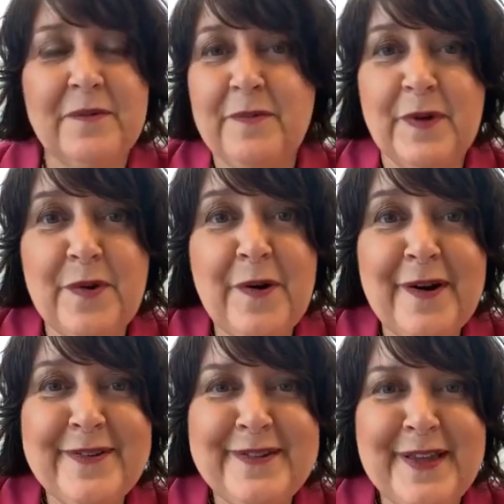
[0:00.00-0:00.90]
record
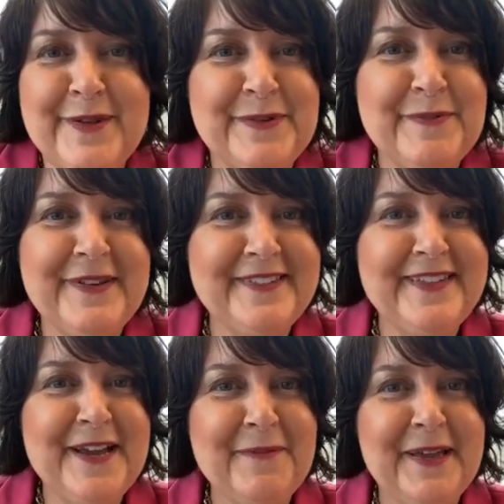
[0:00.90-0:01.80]
ourselves and we
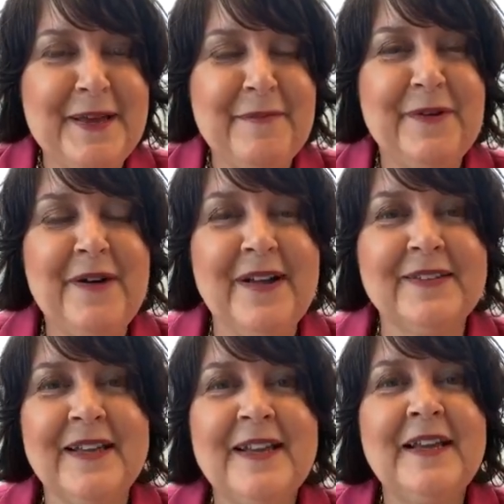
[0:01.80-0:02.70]
see how we come across.